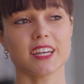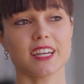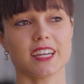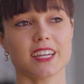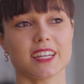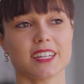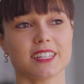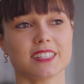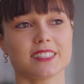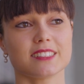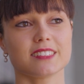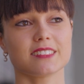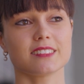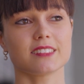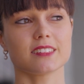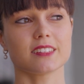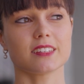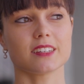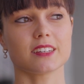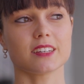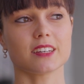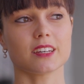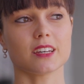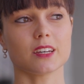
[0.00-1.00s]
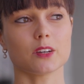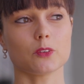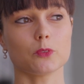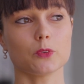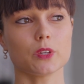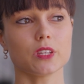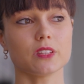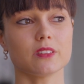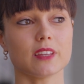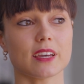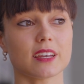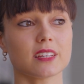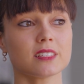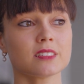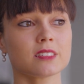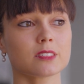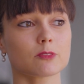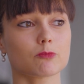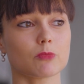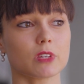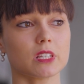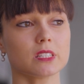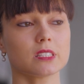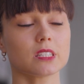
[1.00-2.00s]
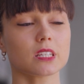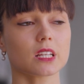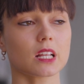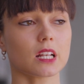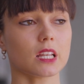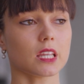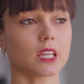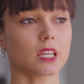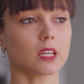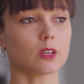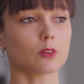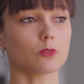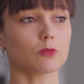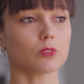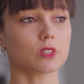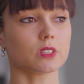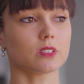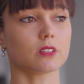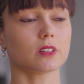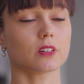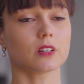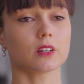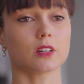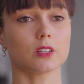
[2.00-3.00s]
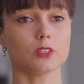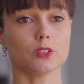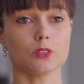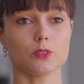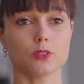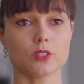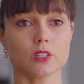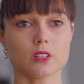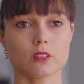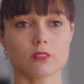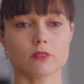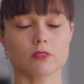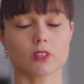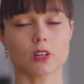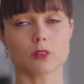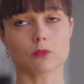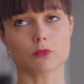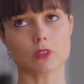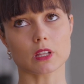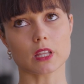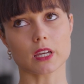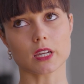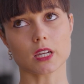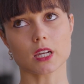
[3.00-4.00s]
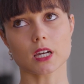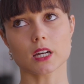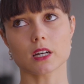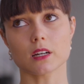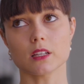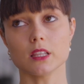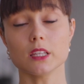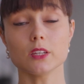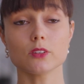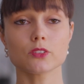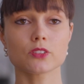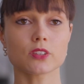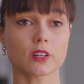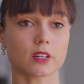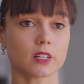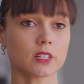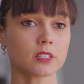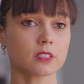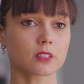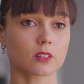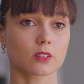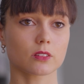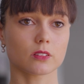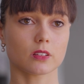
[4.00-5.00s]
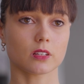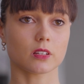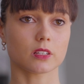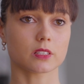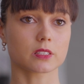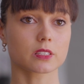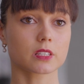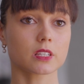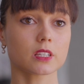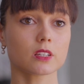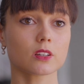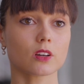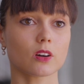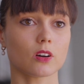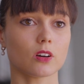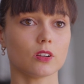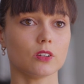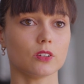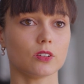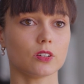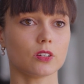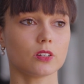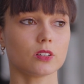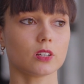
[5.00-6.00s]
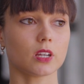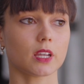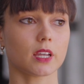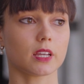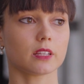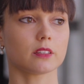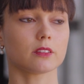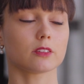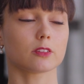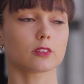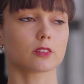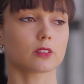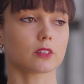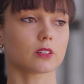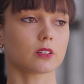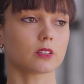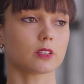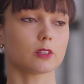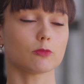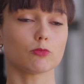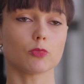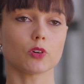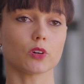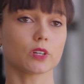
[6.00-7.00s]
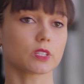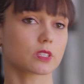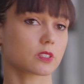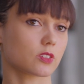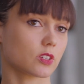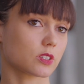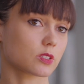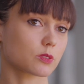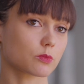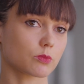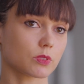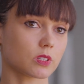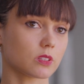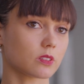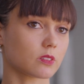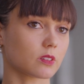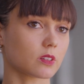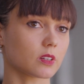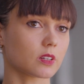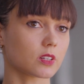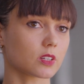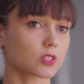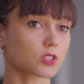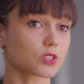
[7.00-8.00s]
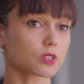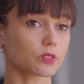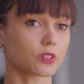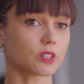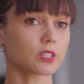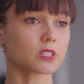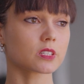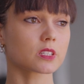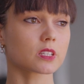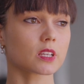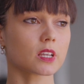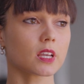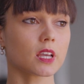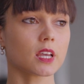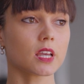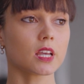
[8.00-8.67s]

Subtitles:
And we dance basically with a unit, not like a leotard, skin color, and the boys just with the shorts.